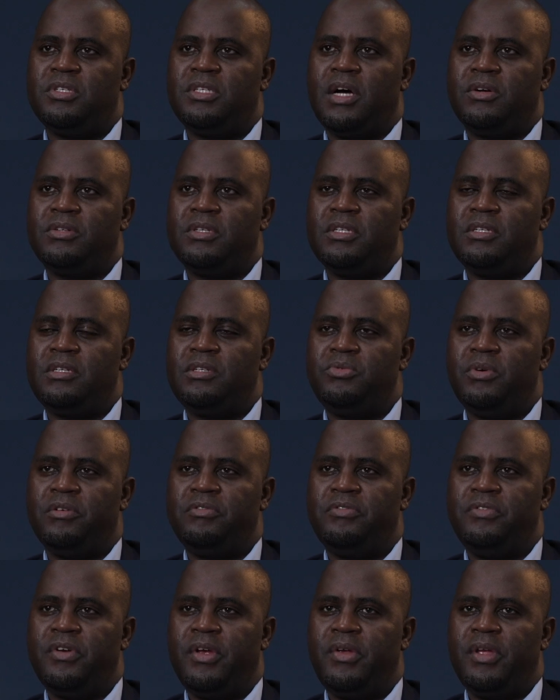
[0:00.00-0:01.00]
resulted into a
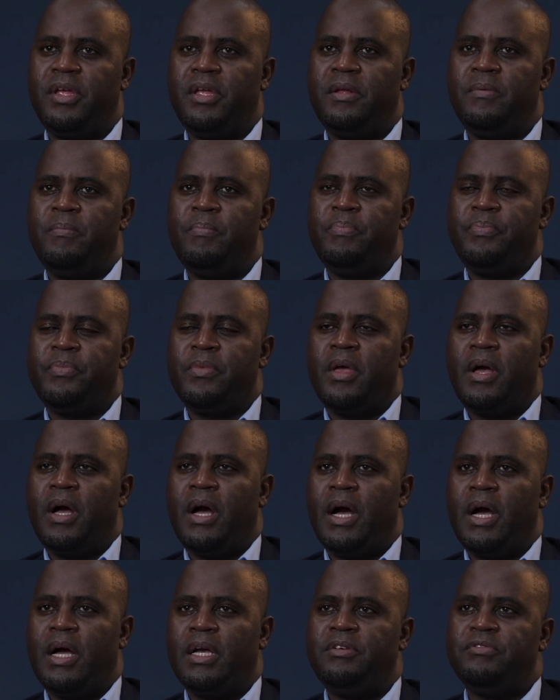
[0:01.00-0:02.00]
very
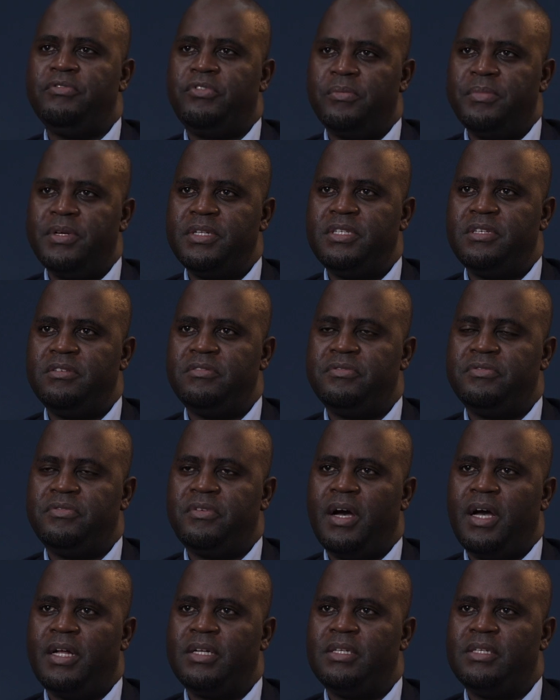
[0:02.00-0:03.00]

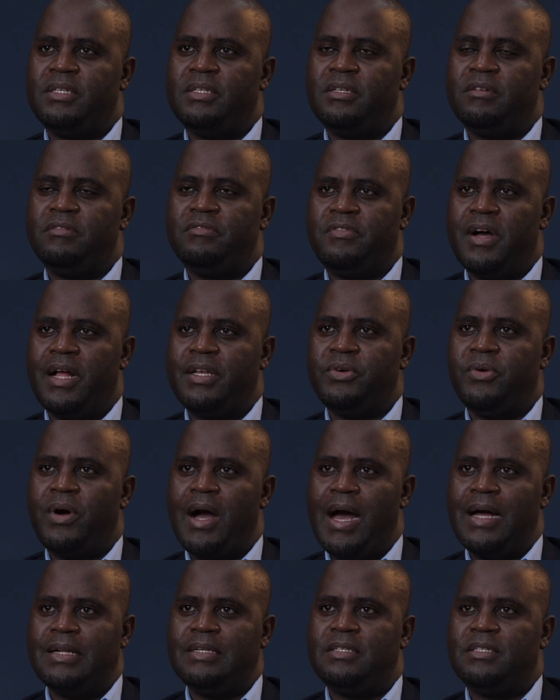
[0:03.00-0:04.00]
informative and
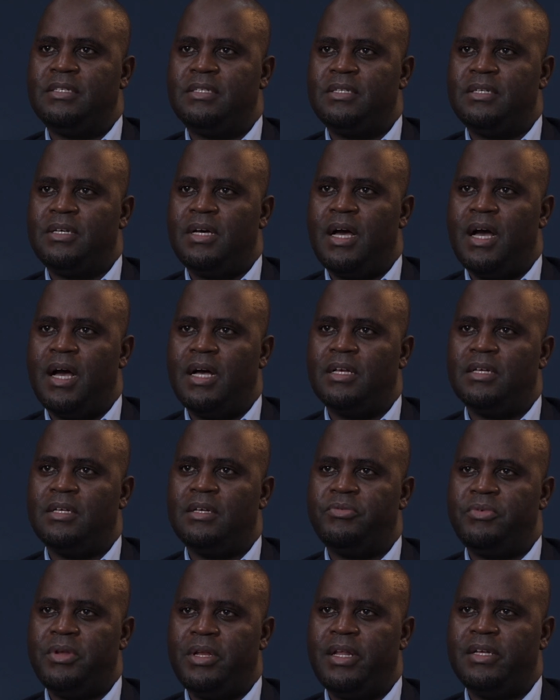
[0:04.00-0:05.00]
value-add
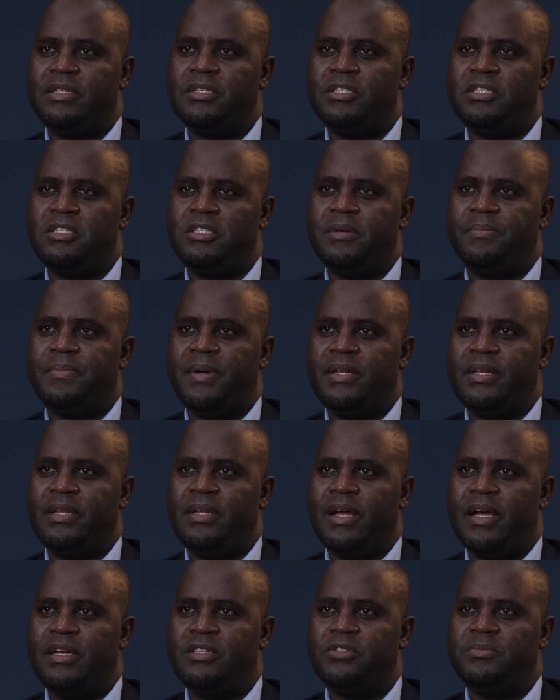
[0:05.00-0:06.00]
relationship and
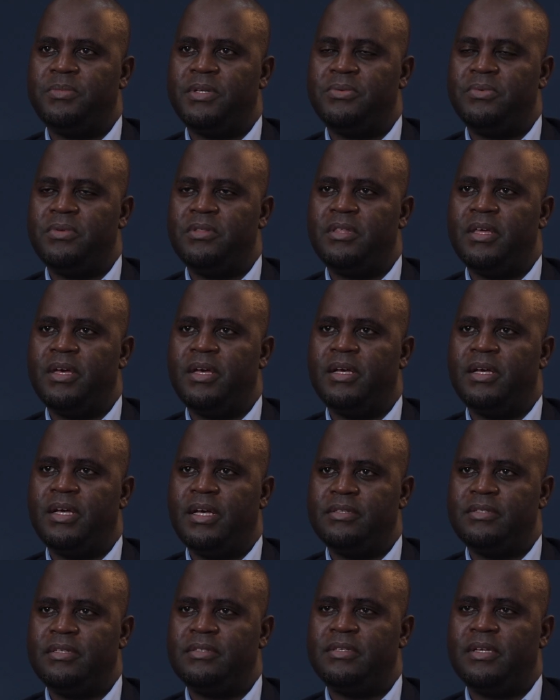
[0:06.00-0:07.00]
engagement with
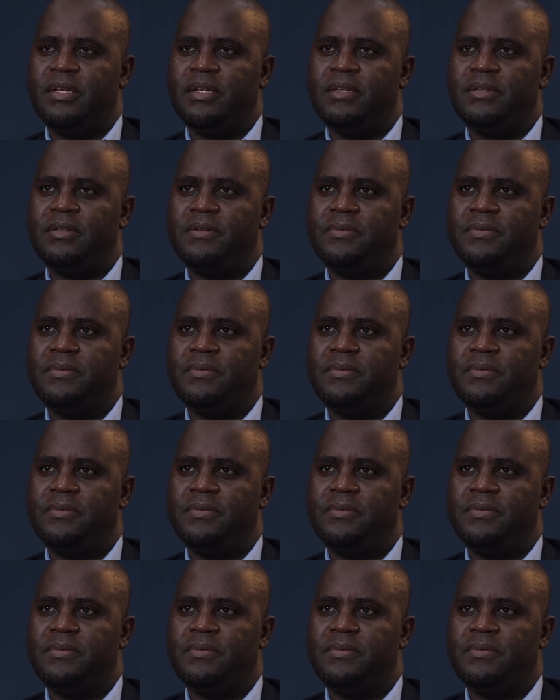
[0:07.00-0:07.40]
SSN.